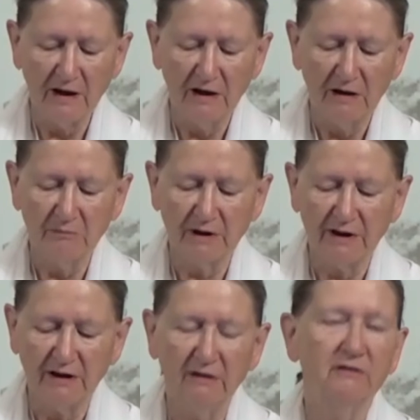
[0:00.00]

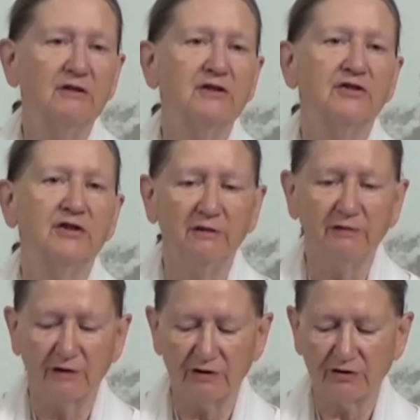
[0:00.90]
Many receive
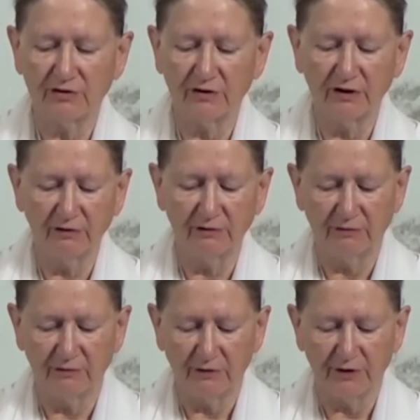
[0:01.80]
sorrow
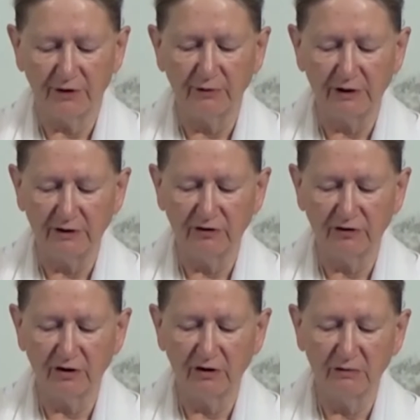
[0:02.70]
through it.
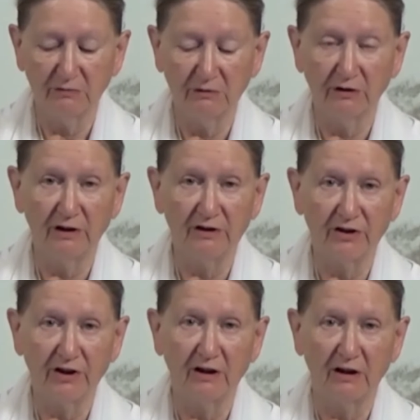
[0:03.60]
Sorrow, you can
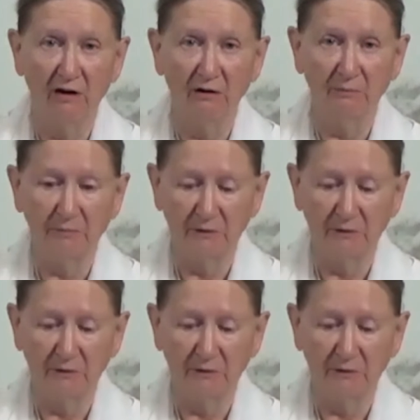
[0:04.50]
say harm.